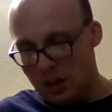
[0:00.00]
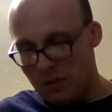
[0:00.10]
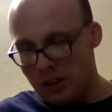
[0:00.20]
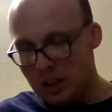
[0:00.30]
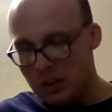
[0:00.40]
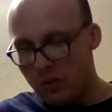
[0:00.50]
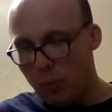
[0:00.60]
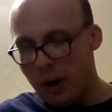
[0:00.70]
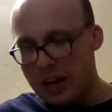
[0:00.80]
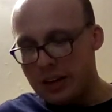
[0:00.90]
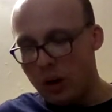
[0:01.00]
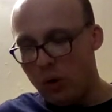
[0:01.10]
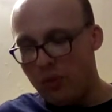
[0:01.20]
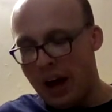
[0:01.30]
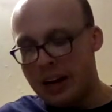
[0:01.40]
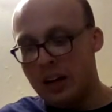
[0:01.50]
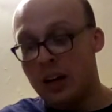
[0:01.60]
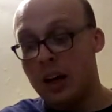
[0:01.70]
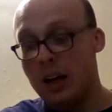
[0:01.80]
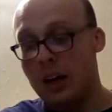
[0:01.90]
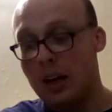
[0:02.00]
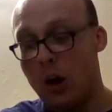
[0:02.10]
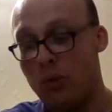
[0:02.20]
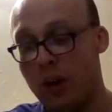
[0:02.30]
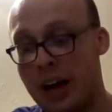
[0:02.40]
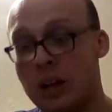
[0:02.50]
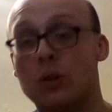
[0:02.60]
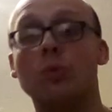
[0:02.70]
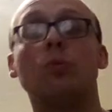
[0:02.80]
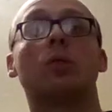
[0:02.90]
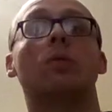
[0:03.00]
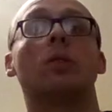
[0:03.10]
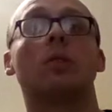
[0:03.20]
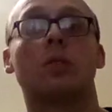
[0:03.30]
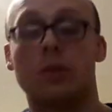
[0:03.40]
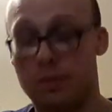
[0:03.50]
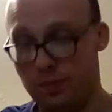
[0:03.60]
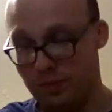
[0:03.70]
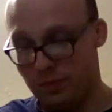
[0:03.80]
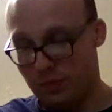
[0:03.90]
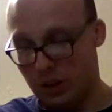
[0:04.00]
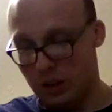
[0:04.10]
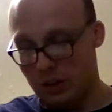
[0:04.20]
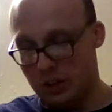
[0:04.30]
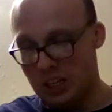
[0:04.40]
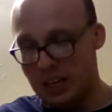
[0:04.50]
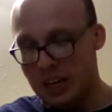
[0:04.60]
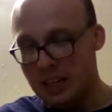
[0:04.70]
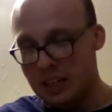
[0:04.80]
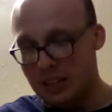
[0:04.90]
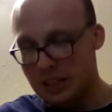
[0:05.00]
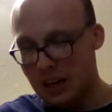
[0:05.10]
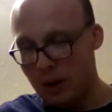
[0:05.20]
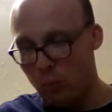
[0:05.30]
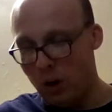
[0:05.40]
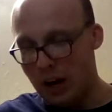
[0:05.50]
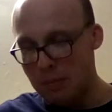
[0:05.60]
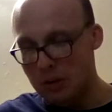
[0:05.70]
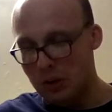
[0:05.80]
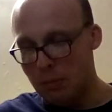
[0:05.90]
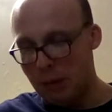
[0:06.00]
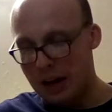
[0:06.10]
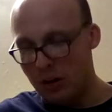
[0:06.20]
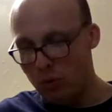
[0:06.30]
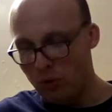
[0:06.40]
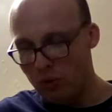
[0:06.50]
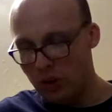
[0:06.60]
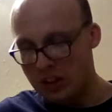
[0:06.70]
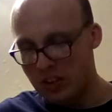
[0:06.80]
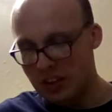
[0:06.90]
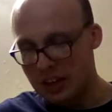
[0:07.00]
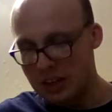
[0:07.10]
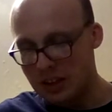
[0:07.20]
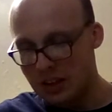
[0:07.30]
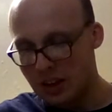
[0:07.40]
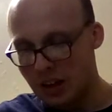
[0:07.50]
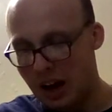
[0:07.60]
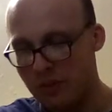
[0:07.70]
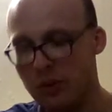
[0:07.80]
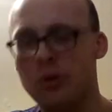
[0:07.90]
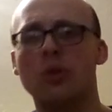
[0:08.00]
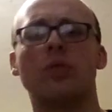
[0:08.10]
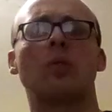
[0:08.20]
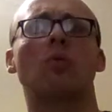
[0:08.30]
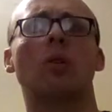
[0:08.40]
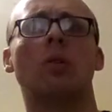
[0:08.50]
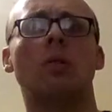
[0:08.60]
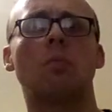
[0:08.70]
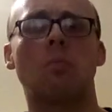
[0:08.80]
This is the way of an adulteress. She eats and wipes her mouth and says, I've done nothing wrong.